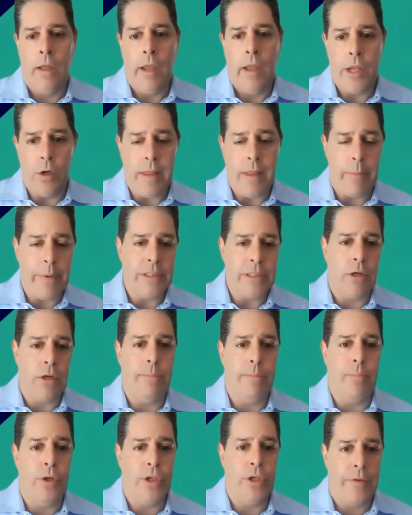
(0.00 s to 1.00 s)
then we
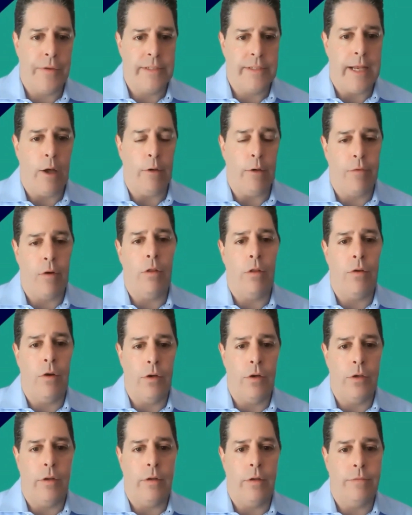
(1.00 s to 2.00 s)
started pushing this out
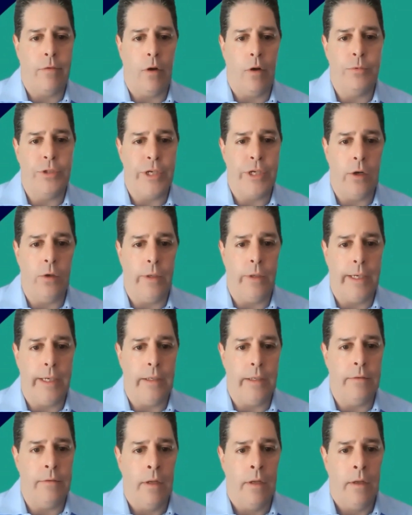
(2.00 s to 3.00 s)
further to the firm generally.
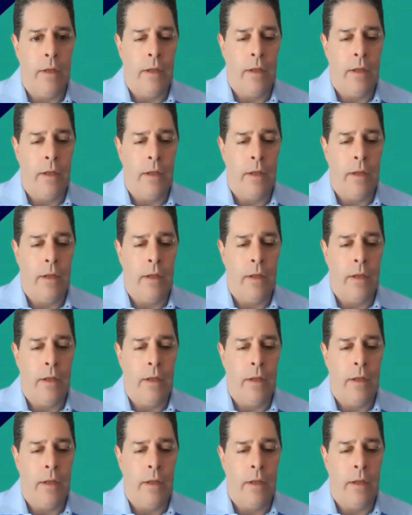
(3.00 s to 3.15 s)
And